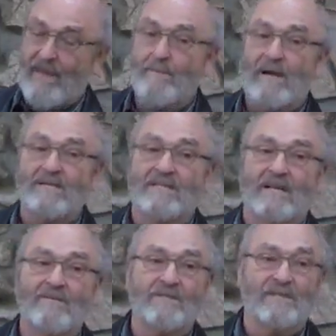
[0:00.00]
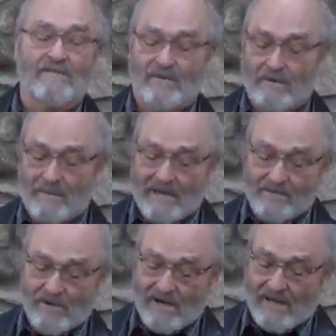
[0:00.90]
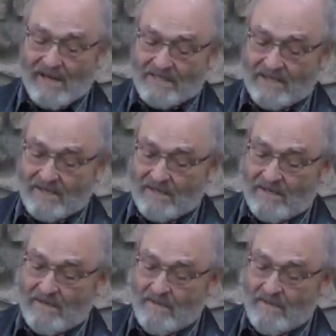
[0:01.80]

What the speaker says: Then my son was in a very bad truck accident.